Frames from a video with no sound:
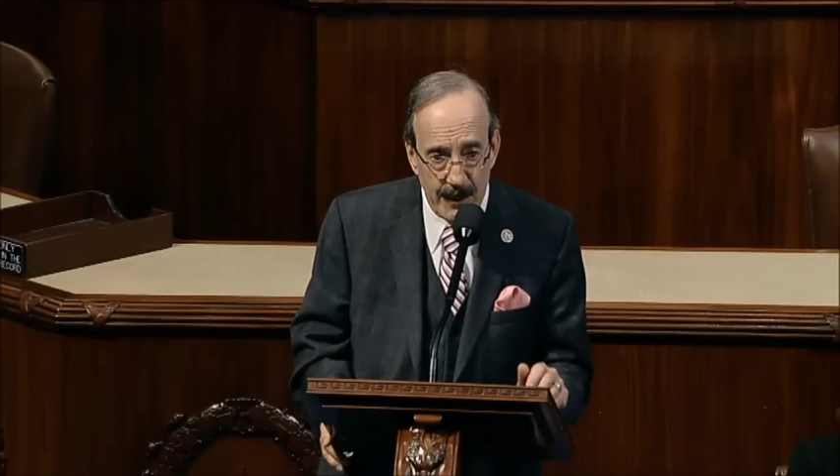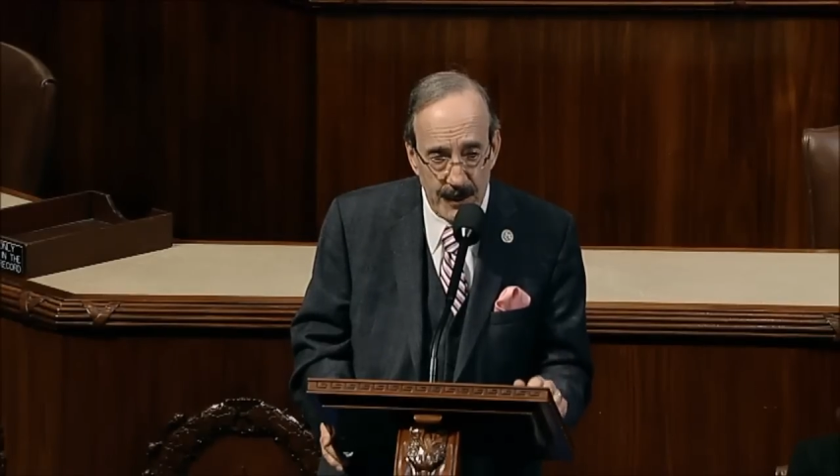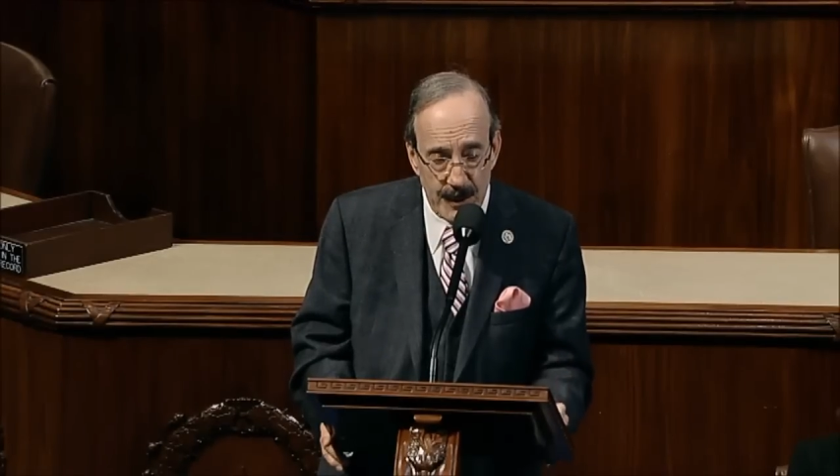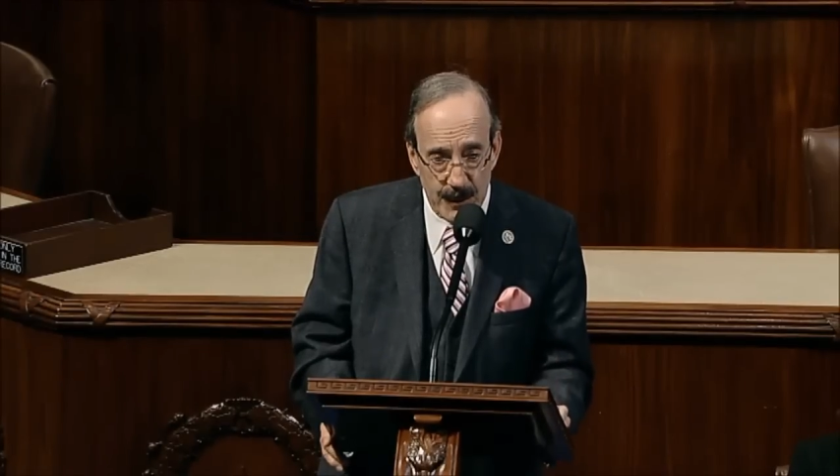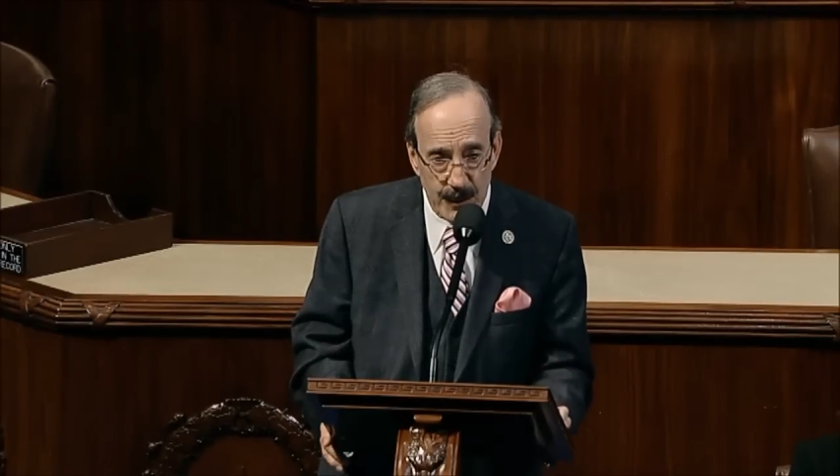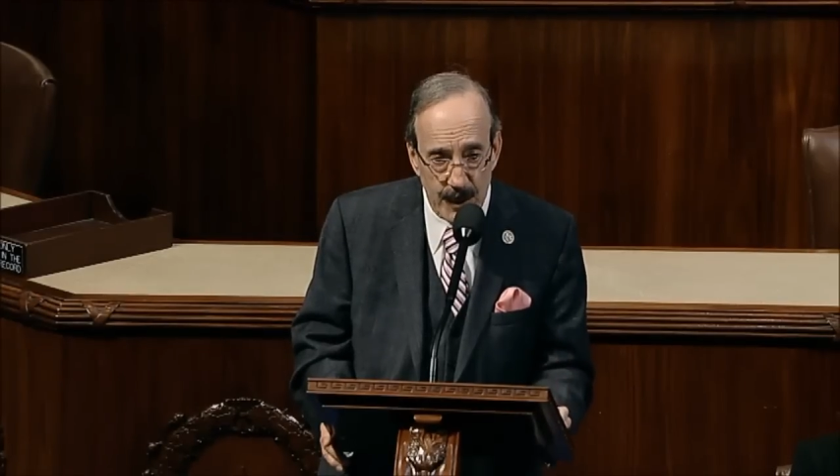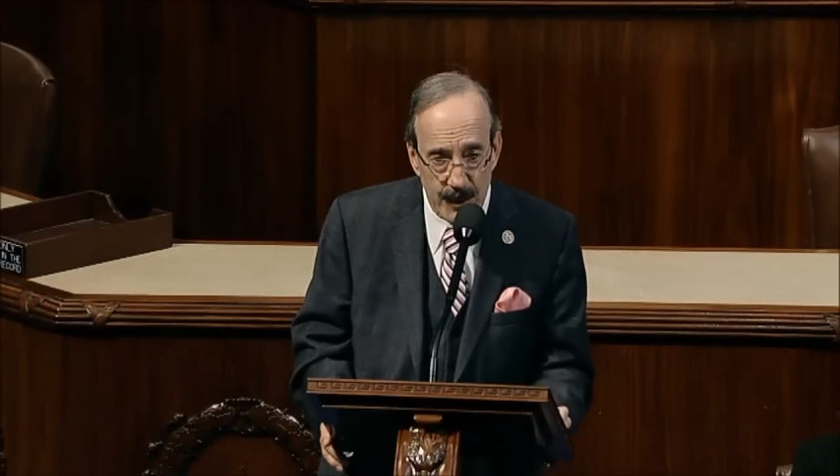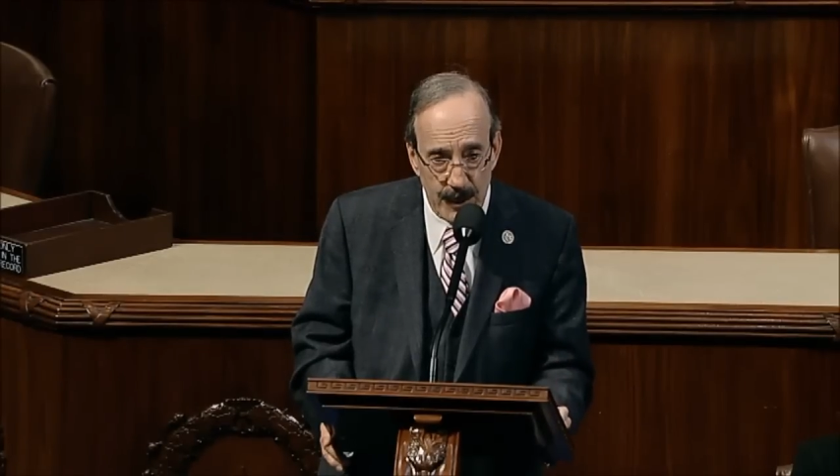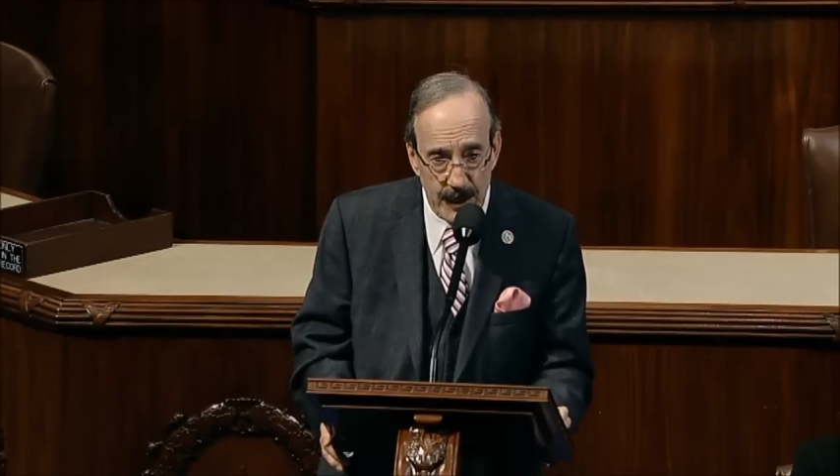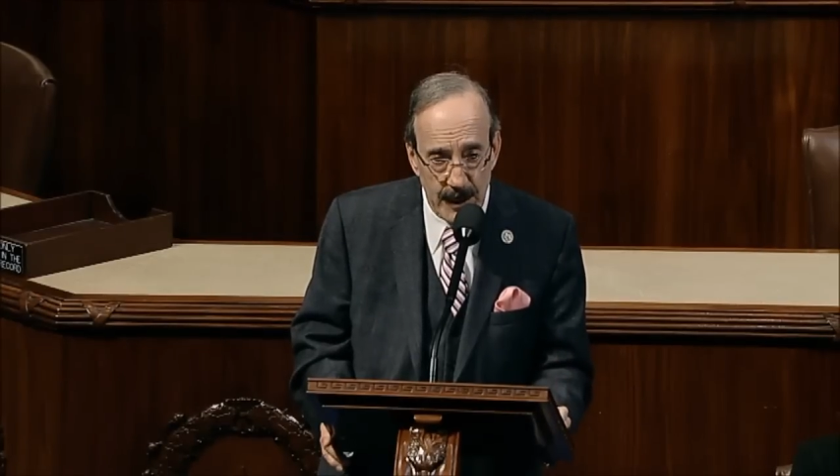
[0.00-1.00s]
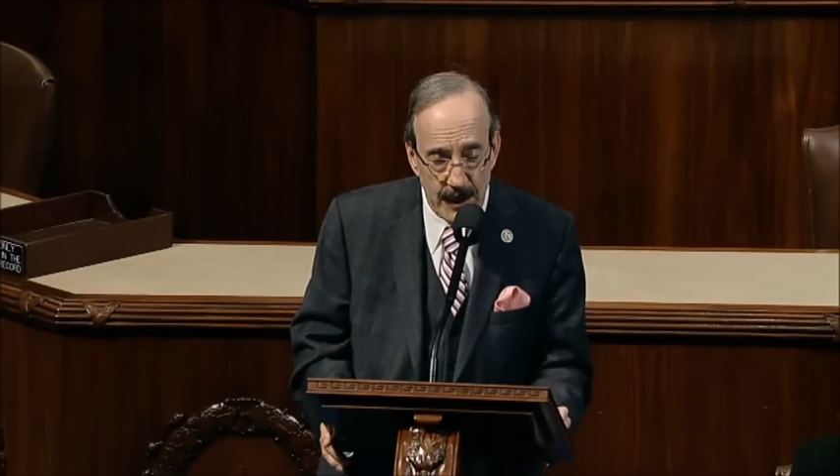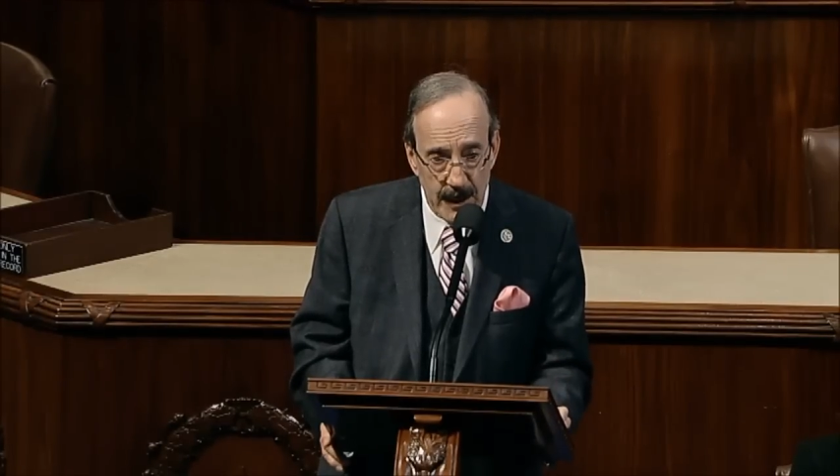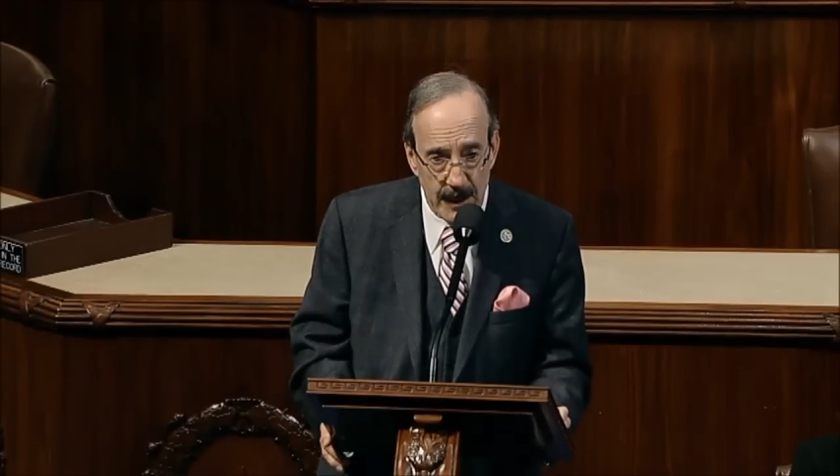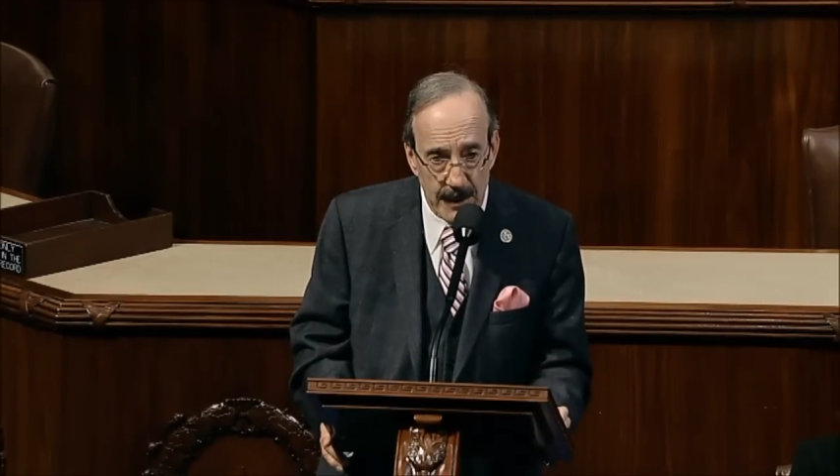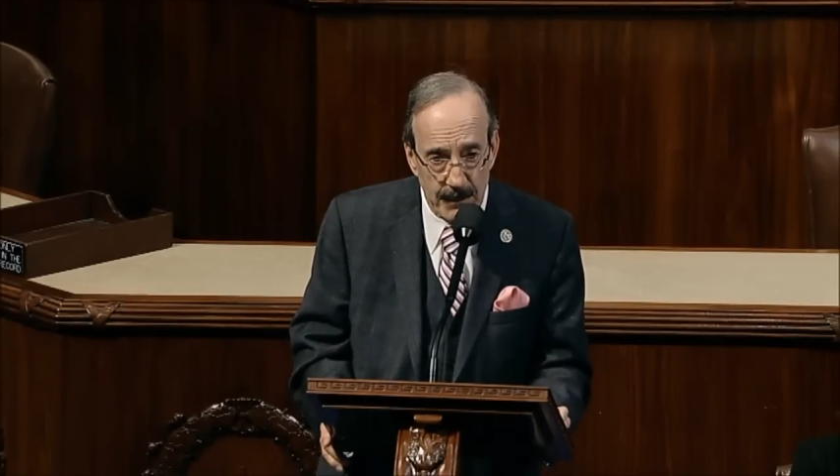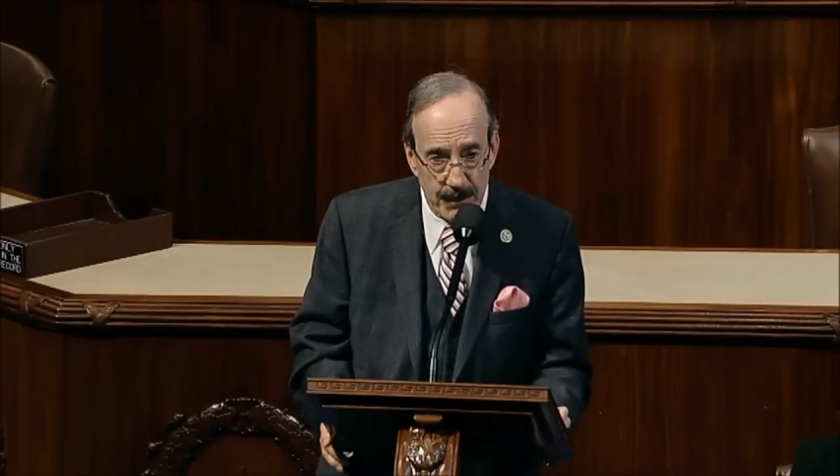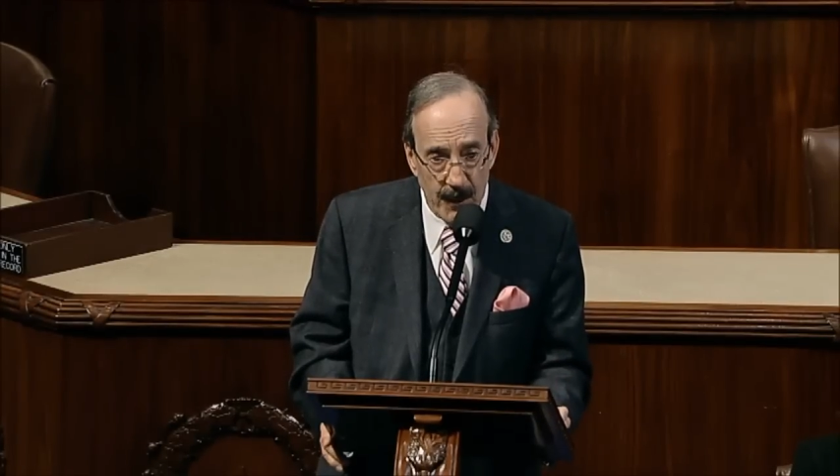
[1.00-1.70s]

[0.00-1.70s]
hours in a row uh,